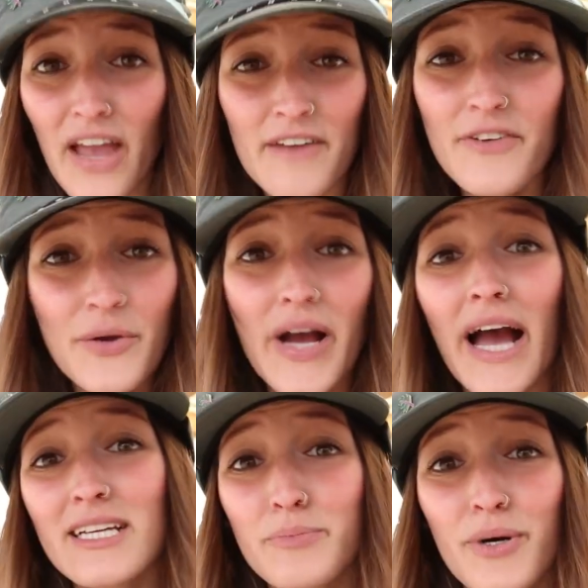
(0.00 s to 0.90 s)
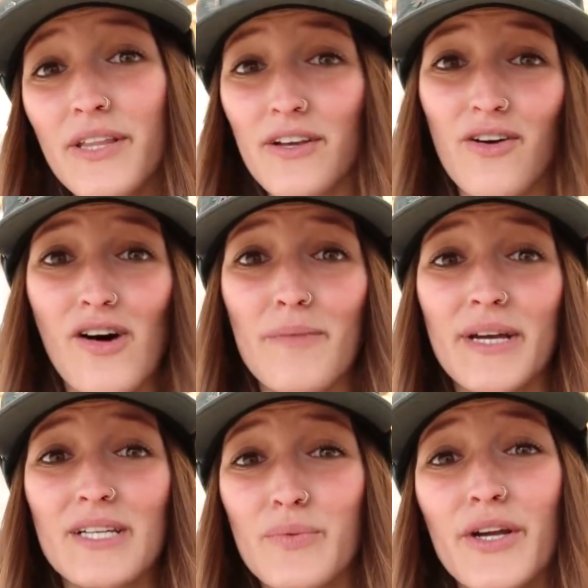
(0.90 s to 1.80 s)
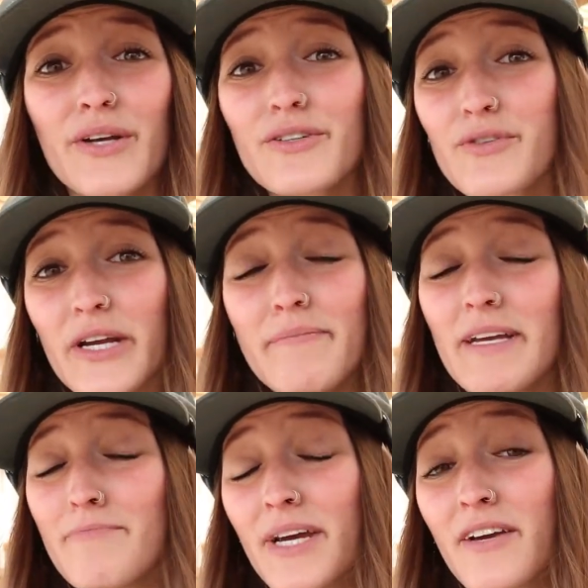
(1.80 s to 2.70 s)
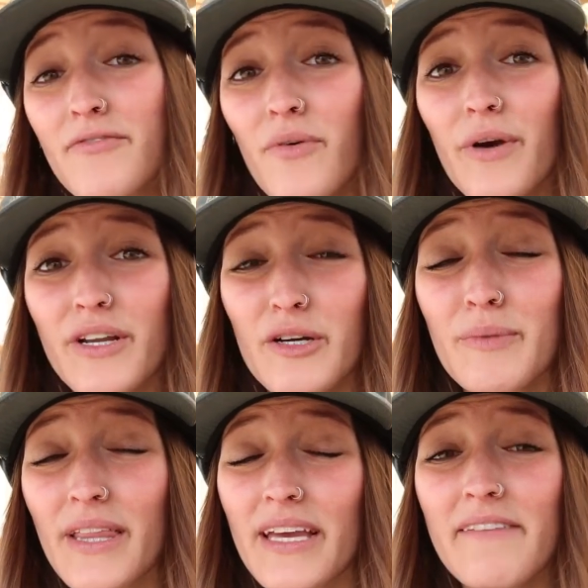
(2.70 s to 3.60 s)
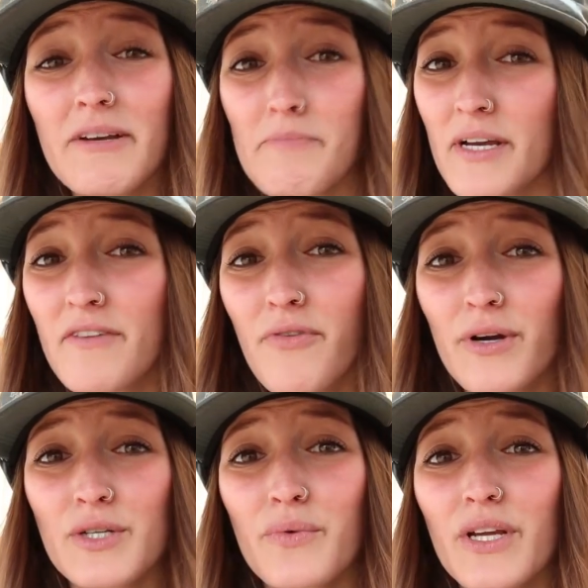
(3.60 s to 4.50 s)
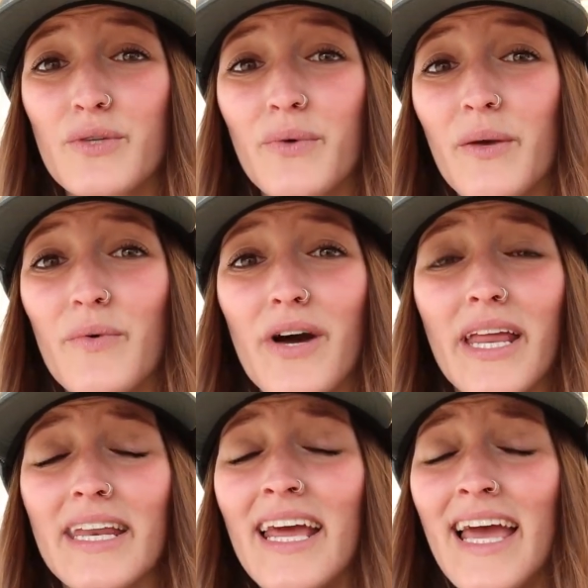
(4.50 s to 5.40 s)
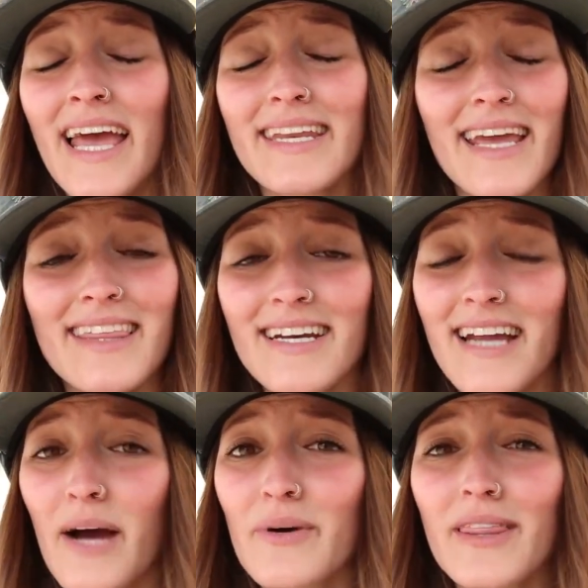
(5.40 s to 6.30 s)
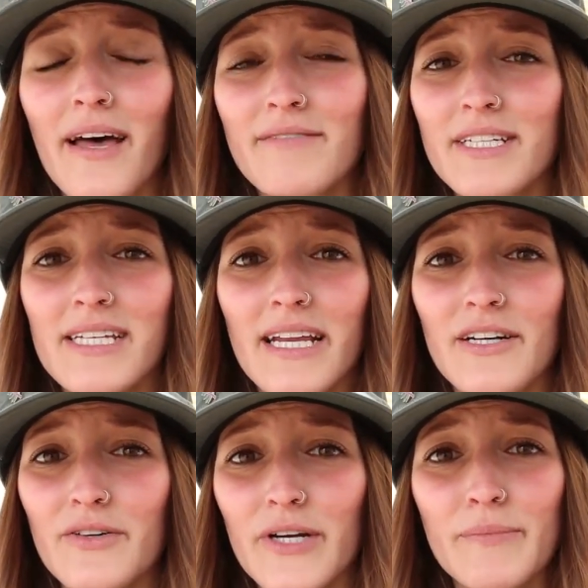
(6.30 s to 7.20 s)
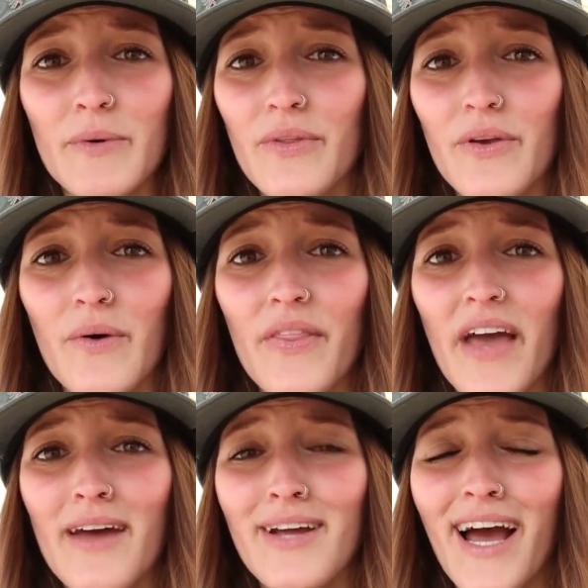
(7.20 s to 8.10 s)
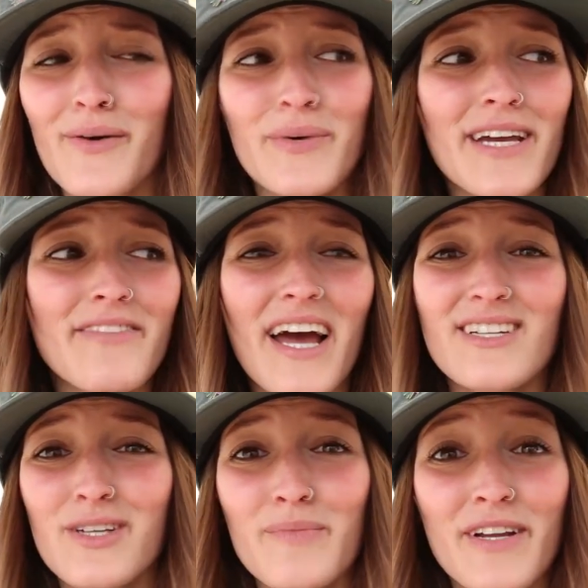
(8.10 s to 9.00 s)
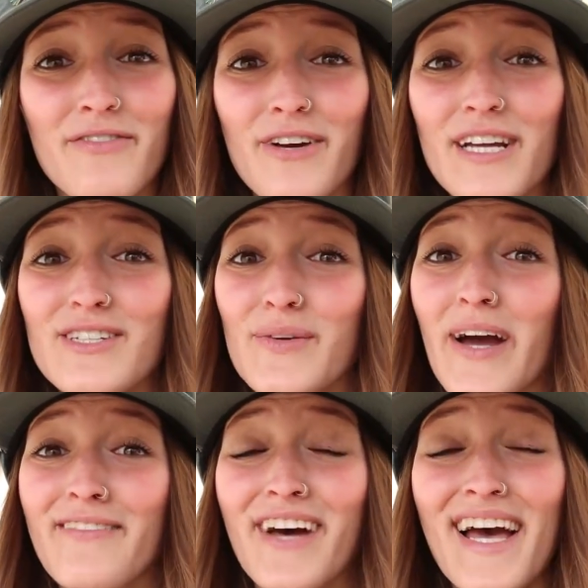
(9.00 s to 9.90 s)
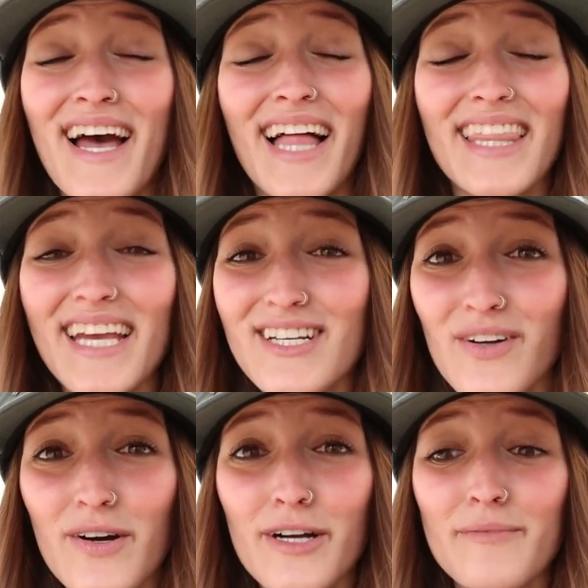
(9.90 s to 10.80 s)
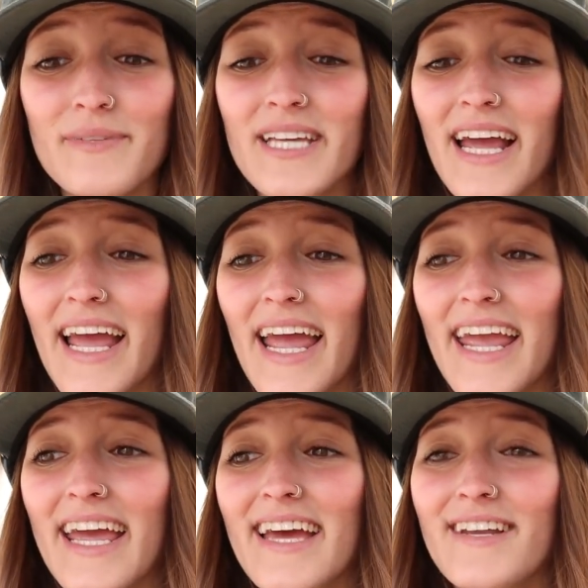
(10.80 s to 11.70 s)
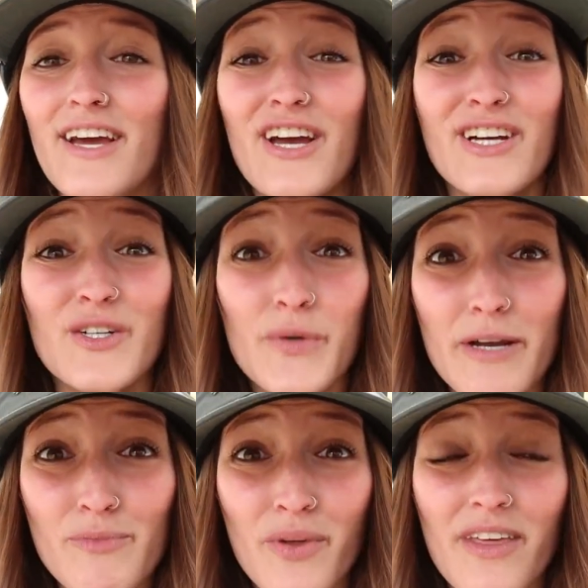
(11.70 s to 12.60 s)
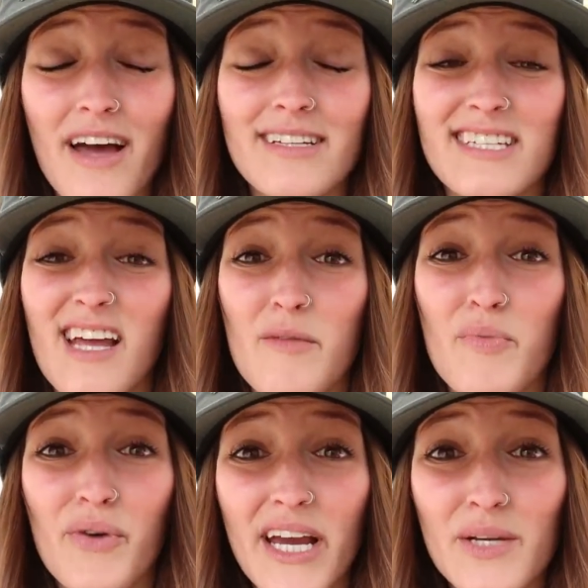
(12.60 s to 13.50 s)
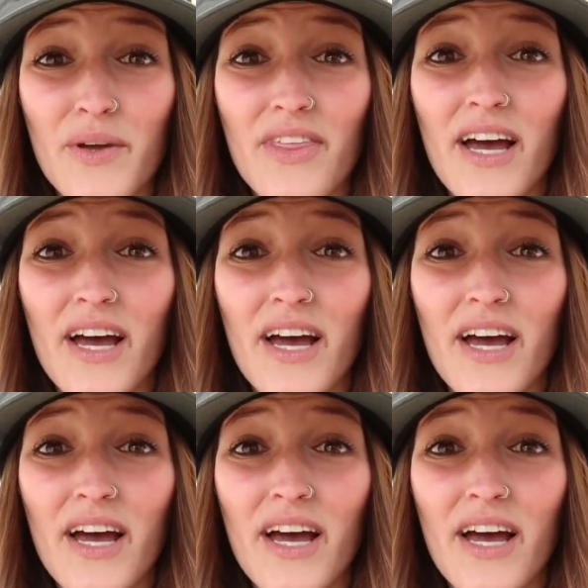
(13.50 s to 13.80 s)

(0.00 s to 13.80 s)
if you guys put in the comments what you're dreaming big for and you're believing big for in 2021 and Nathan and I would love to stand in agreement with you on that. Uh, we have had so many friends who have linked arms and dreamed with us and prayed with